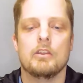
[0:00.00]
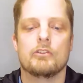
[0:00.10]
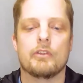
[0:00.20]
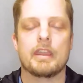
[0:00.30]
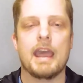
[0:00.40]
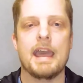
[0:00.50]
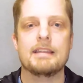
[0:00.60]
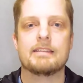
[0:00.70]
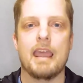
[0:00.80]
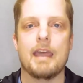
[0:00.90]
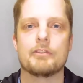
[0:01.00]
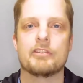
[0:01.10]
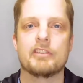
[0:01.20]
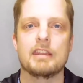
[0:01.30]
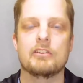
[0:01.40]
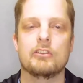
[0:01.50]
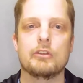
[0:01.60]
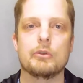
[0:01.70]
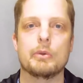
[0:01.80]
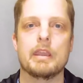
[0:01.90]
So the guides have sent
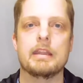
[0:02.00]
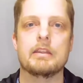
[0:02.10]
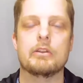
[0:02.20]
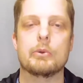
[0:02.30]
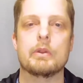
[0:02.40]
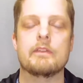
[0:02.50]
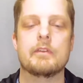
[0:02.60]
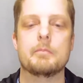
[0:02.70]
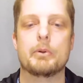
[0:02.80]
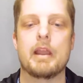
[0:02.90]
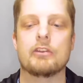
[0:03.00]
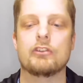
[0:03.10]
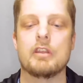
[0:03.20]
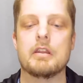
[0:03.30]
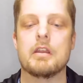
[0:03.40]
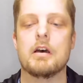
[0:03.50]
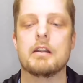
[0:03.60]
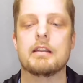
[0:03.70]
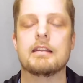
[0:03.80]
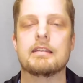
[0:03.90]
you an intuitive impression
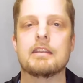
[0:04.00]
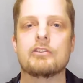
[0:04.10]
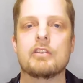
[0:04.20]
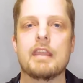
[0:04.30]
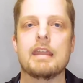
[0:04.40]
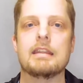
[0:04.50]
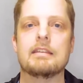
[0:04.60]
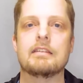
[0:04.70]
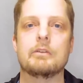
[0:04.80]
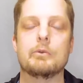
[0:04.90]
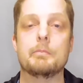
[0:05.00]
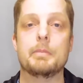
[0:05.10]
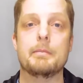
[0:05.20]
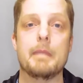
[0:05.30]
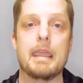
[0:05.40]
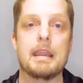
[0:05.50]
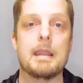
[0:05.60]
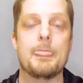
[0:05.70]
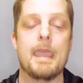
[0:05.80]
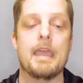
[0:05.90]
on a decision that needs to be
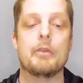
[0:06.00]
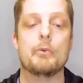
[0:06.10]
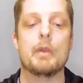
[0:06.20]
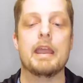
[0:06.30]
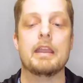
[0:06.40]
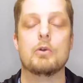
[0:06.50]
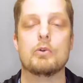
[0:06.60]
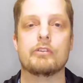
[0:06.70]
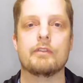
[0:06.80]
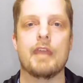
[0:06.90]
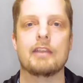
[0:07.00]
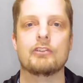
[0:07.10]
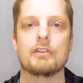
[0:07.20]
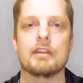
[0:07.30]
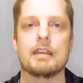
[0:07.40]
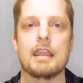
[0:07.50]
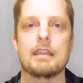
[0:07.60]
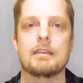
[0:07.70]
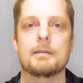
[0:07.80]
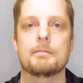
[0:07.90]
made and the right course of action to
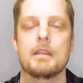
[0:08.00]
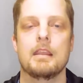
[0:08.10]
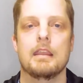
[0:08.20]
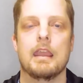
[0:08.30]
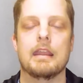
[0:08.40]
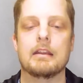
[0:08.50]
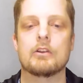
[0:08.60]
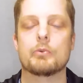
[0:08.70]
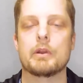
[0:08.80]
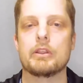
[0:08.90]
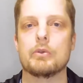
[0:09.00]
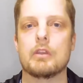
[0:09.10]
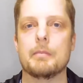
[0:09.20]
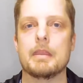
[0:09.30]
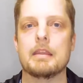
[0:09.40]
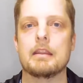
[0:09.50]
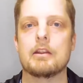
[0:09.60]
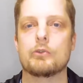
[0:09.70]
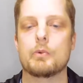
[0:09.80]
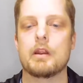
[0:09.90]
take. And here's where you come in.
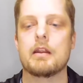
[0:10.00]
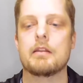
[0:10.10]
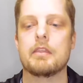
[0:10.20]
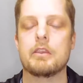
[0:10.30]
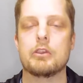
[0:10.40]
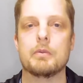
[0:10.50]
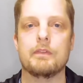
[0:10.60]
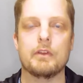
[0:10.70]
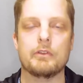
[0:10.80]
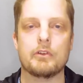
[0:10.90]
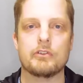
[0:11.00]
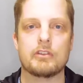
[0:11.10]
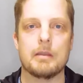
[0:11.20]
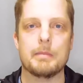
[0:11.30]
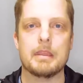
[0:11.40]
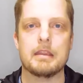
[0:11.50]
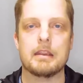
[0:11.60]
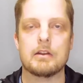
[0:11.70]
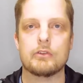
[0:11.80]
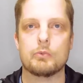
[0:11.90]
Here's where the human filters come in.
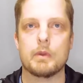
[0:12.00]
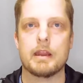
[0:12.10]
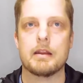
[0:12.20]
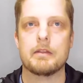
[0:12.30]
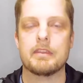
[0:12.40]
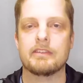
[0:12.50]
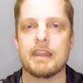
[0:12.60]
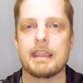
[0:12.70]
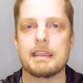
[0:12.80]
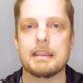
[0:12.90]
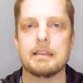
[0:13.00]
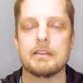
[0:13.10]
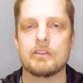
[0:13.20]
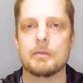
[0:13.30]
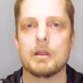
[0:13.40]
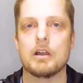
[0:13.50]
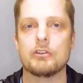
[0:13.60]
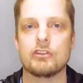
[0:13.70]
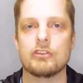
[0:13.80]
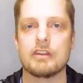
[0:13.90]
Here's where the psyche and the
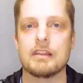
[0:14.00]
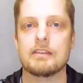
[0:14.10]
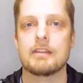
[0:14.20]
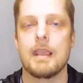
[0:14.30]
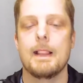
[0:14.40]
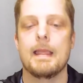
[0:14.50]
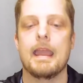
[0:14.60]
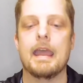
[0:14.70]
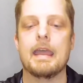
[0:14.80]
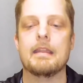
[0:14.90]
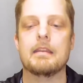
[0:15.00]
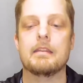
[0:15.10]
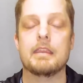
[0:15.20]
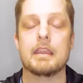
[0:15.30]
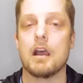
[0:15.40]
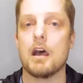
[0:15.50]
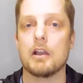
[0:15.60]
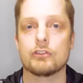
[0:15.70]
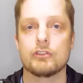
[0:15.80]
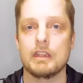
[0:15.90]
subconsciousness and the
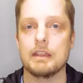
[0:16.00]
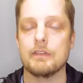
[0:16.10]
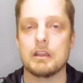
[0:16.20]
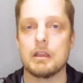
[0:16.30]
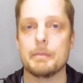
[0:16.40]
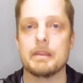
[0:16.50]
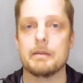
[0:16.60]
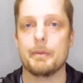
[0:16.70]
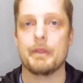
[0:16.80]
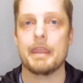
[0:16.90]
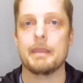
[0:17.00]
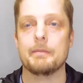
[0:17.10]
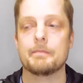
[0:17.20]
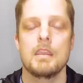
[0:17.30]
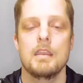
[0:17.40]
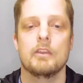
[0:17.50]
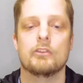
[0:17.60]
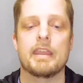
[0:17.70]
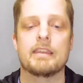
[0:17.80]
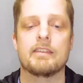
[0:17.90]
Akashic even come into play.
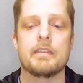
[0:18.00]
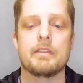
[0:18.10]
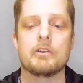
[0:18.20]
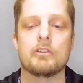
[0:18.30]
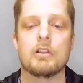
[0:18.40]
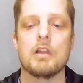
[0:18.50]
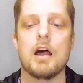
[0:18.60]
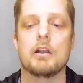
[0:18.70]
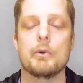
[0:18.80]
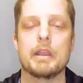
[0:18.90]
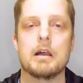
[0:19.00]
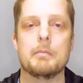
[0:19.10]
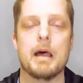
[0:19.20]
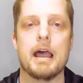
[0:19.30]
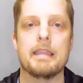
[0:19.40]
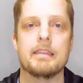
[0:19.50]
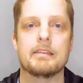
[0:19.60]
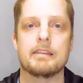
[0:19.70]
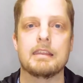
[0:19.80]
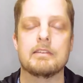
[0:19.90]
So like I said, there's a lot going on behind the
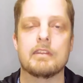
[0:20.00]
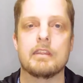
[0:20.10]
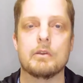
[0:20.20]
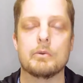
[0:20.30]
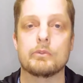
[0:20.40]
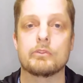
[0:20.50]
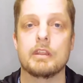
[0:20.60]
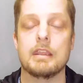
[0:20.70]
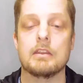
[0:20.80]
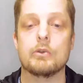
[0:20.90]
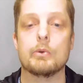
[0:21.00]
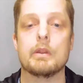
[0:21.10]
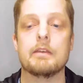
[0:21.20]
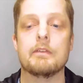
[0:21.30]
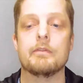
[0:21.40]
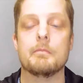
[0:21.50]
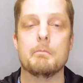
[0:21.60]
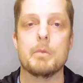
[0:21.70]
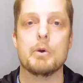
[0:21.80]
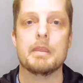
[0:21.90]
scenes in those intuitive
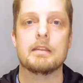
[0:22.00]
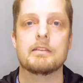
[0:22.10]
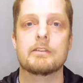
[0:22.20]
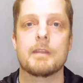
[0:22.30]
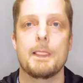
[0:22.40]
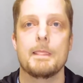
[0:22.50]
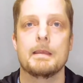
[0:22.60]
moments.